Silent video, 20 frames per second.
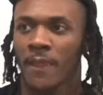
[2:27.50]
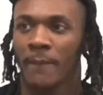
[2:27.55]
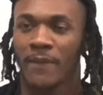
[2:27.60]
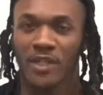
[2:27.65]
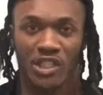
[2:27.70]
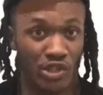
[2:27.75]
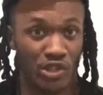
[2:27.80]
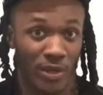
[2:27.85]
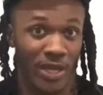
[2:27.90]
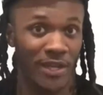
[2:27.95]

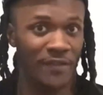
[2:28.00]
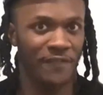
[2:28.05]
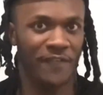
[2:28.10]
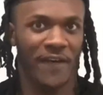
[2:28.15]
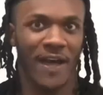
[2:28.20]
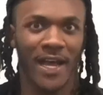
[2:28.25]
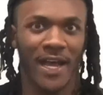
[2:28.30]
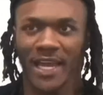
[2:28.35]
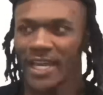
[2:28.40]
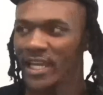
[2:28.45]
but you ain't
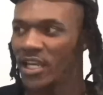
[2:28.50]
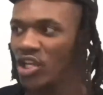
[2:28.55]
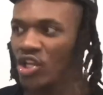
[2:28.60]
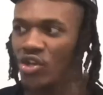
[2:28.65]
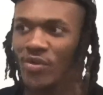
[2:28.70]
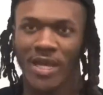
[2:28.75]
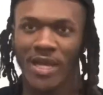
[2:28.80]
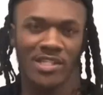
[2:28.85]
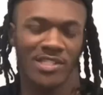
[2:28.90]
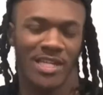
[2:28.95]
fucking and
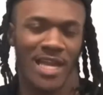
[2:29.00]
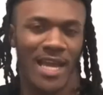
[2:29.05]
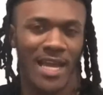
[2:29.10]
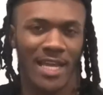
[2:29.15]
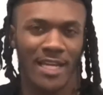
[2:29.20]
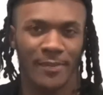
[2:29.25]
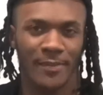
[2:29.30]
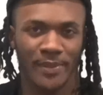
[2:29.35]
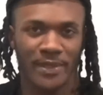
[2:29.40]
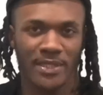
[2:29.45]
you ain't trying
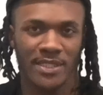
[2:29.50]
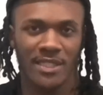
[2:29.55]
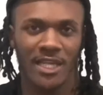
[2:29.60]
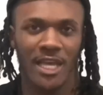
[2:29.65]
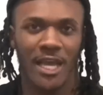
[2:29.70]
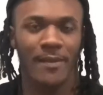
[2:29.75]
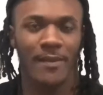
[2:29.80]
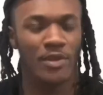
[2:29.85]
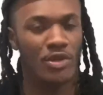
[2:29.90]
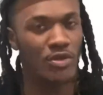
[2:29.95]
to get a
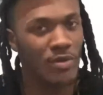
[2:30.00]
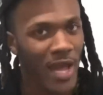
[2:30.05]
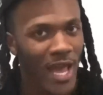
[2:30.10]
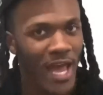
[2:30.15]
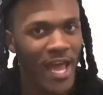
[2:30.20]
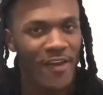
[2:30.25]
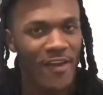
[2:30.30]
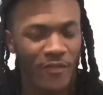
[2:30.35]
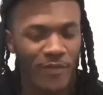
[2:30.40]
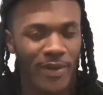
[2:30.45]
pussy up, you
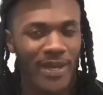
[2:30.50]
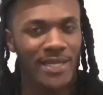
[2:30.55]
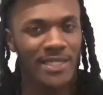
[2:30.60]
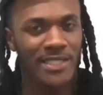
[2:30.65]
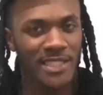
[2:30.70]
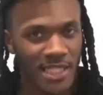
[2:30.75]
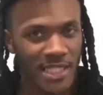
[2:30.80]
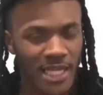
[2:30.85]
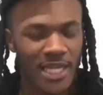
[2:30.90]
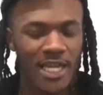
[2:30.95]
halfway
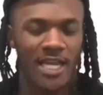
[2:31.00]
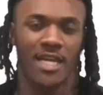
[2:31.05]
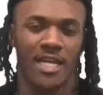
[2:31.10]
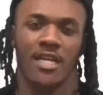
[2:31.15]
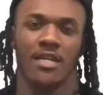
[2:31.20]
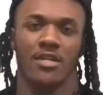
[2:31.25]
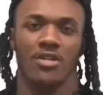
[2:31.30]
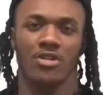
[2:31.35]
cheating.